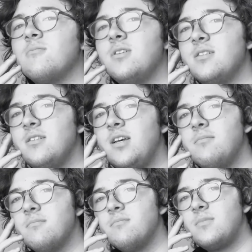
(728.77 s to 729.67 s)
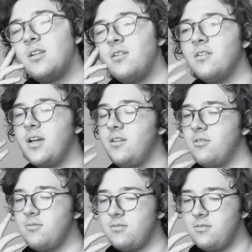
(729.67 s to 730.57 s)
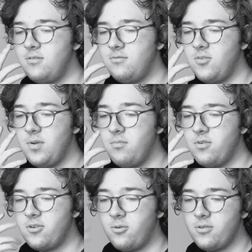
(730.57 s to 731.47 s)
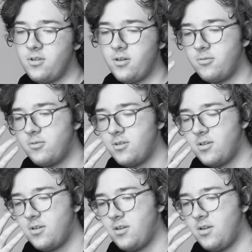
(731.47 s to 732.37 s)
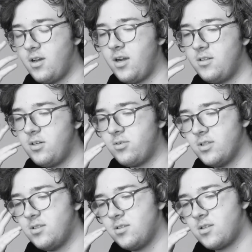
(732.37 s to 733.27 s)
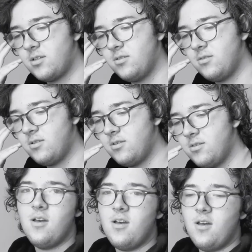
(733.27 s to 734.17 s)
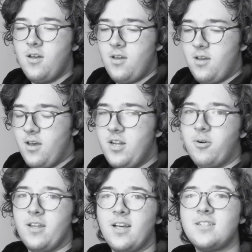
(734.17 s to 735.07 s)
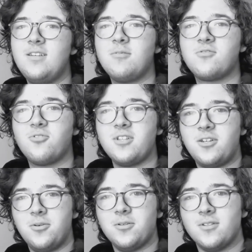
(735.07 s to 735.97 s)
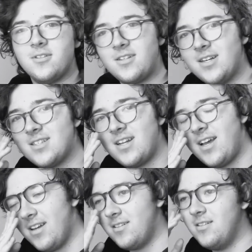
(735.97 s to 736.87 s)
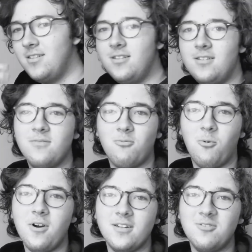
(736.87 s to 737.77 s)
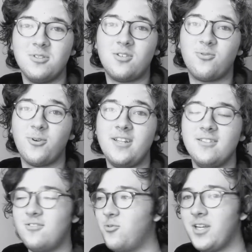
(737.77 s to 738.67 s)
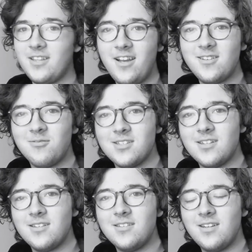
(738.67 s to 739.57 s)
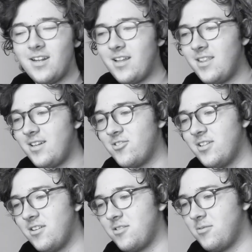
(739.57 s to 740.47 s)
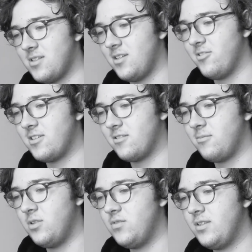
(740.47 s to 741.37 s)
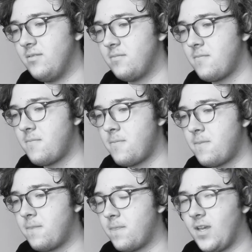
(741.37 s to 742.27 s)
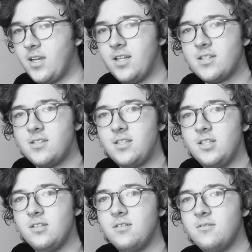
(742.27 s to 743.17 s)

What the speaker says: His name, clearly I don't remember or know. I know it. It's like, anyway, that scene was really cool because it had, one, it was great. Green Lantern was in it, and I think Green Lantern was in the original movie, like in that scene.